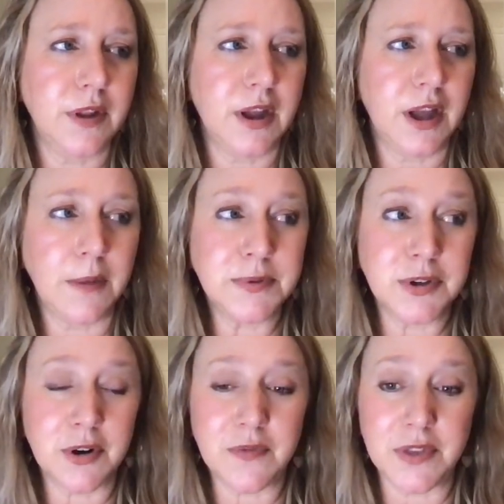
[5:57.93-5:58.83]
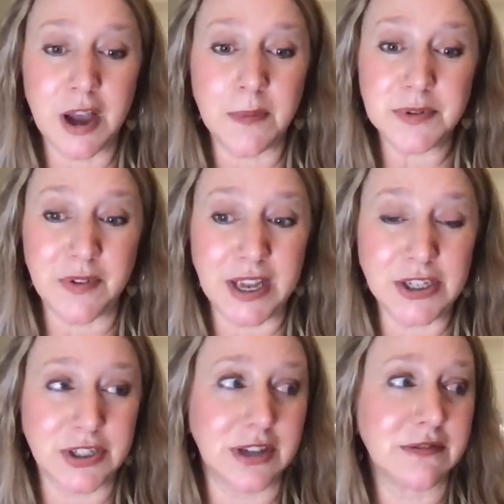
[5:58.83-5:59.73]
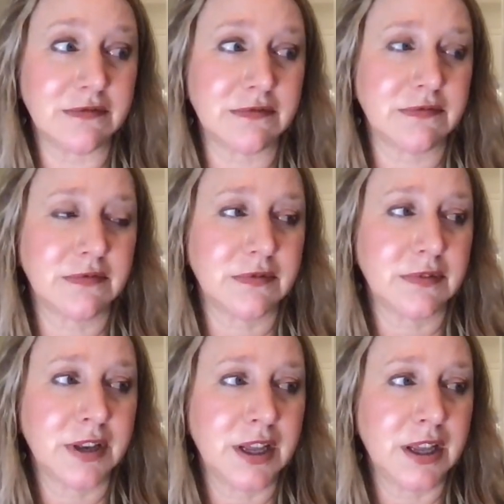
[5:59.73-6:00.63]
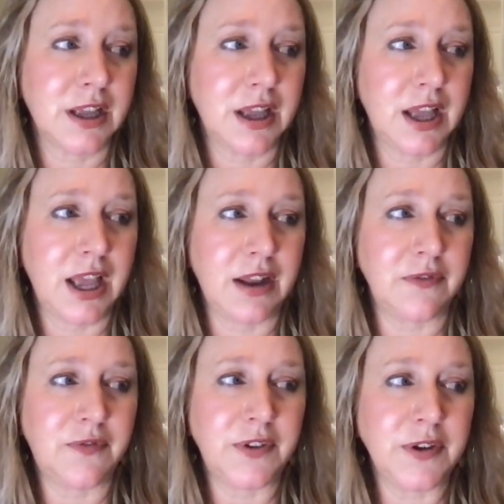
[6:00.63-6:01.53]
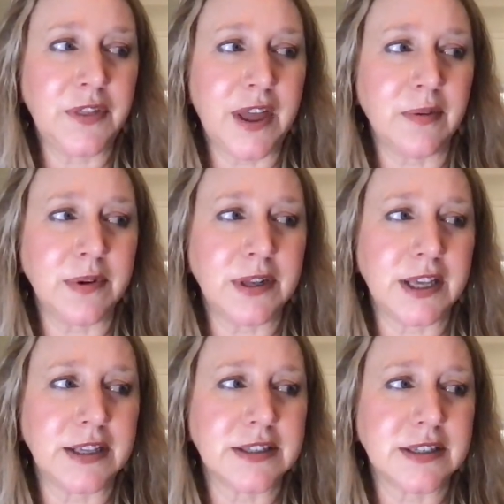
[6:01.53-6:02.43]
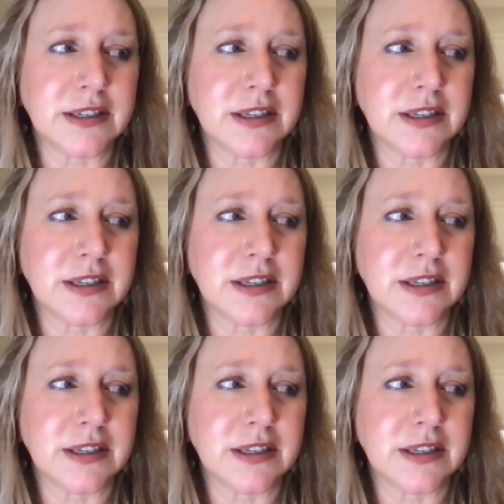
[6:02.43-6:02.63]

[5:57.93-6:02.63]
Observe the observation and feel that release